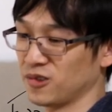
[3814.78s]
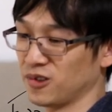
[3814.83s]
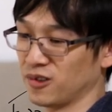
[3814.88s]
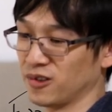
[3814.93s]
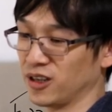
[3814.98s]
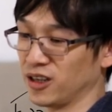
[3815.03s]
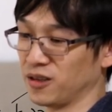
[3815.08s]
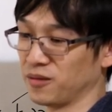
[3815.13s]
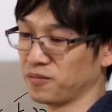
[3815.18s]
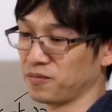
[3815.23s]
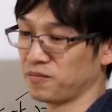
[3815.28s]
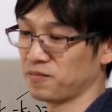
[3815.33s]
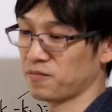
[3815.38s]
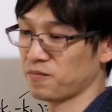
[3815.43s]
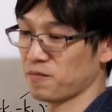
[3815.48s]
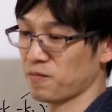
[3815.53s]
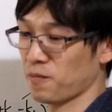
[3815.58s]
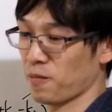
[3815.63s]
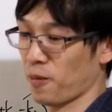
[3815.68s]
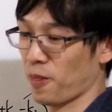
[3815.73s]
right?
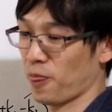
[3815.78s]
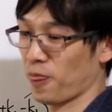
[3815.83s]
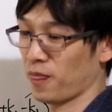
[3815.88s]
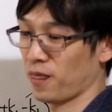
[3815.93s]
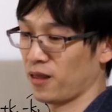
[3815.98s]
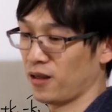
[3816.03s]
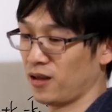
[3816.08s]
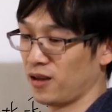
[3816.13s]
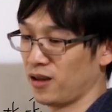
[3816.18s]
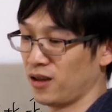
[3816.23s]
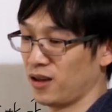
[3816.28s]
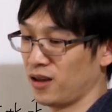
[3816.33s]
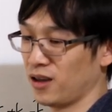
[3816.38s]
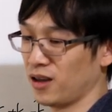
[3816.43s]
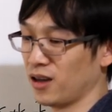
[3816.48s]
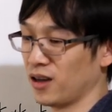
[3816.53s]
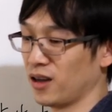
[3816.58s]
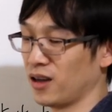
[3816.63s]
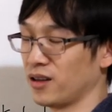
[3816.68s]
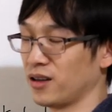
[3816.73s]

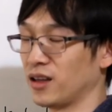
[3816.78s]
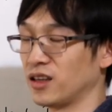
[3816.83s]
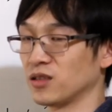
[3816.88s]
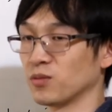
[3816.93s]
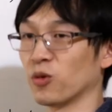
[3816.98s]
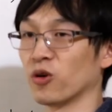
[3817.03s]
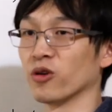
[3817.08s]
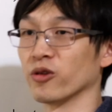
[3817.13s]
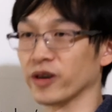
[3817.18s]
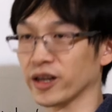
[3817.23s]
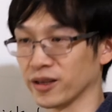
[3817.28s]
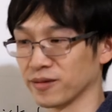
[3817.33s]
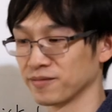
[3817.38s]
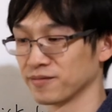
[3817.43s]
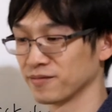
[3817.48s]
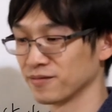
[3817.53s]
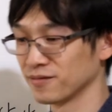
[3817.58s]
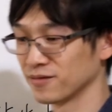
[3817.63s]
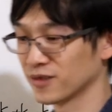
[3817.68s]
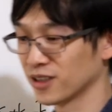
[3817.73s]
And that's boring.
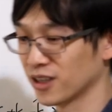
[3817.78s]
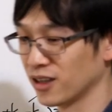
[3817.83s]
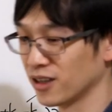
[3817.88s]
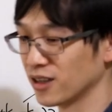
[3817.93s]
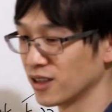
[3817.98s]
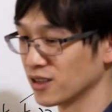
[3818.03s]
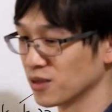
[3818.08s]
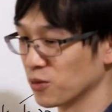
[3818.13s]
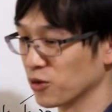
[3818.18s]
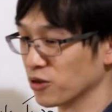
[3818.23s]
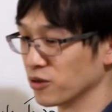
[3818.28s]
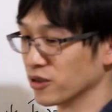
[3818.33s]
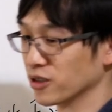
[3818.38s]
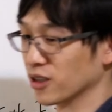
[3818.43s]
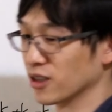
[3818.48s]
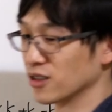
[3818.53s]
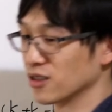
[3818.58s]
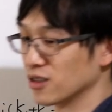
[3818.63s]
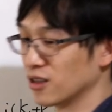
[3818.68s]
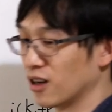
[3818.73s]
Okay, that's boring.
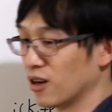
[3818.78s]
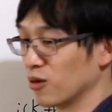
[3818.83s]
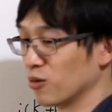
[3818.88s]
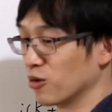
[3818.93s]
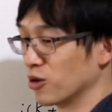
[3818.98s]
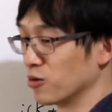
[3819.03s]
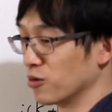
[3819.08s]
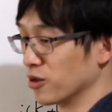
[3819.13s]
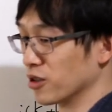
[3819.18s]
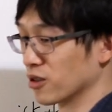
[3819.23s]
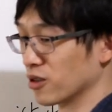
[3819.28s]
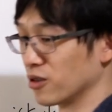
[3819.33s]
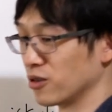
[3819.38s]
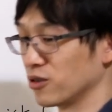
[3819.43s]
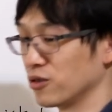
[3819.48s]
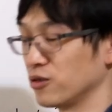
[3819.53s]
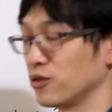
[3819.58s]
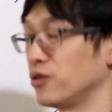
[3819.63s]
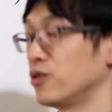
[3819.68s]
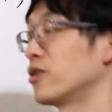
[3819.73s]
That's not what we're going
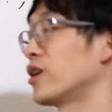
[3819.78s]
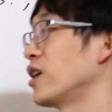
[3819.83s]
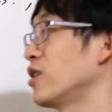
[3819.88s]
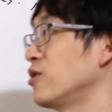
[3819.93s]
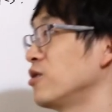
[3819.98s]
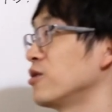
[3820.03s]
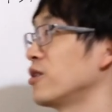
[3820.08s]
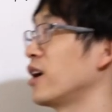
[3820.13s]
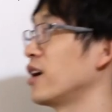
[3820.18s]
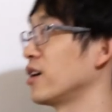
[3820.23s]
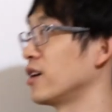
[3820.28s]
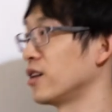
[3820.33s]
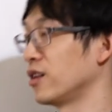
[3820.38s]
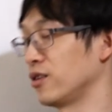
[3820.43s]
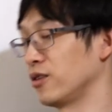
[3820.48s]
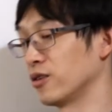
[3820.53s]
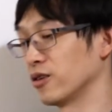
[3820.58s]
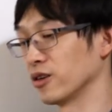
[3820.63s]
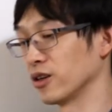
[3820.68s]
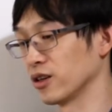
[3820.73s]
to do. You can do that
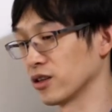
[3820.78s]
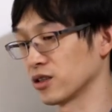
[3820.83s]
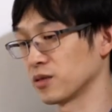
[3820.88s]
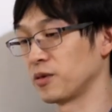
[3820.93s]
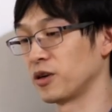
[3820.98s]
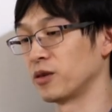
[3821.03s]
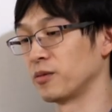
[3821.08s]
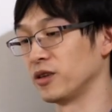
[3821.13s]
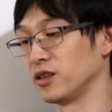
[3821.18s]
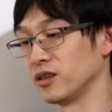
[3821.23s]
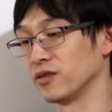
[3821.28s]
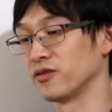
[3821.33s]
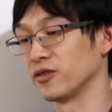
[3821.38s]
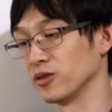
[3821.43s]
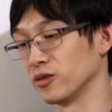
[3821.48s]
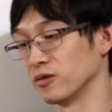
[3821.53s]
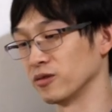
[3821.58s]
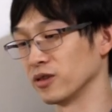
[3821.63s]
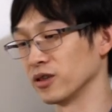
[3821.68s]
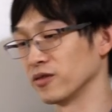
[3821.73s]
in your experiment
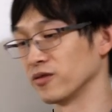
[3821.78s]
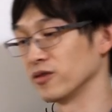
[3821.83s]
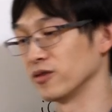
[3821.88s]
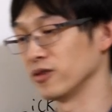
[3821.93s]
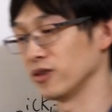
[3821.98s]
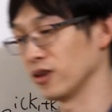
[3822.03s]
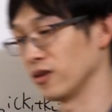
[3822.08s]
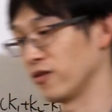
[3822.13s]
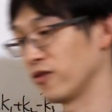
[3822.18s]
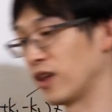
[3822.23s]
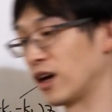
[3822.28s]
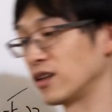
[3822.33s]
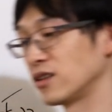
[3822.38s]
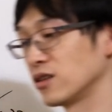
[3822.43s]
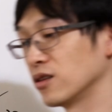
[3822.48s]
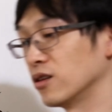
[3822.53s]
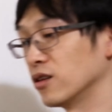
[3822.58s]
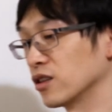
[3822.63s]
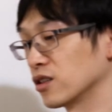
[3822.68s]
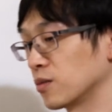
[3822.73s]
if that's
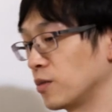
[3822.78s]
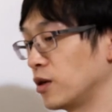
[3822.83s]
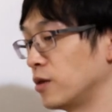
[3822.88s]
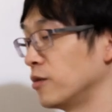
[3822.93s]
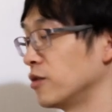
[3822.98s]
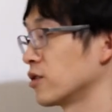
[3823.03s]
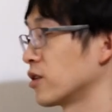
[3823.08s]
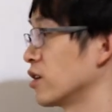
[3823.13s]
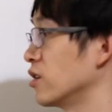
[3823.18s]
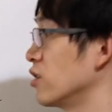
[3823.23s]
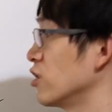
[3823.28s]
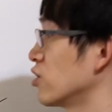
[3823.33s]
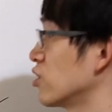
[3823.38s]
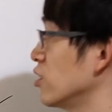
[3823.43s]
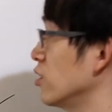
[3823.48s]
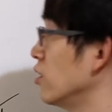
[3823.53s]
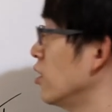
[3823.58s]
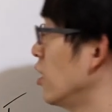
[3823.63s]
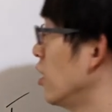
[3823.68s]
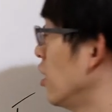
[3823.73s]
your experimental condition,